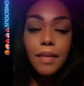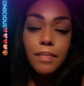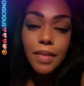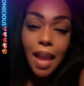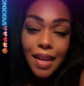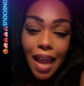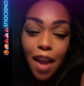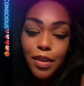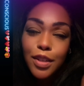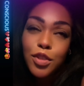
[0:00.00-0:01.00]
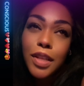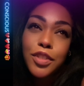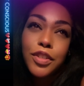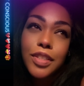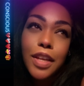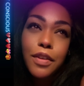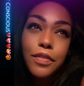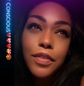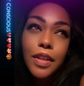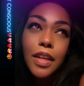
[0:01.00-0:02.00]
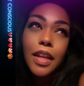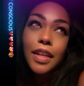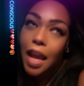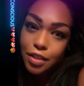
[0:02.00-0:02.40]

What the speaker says: not how could you let yourself not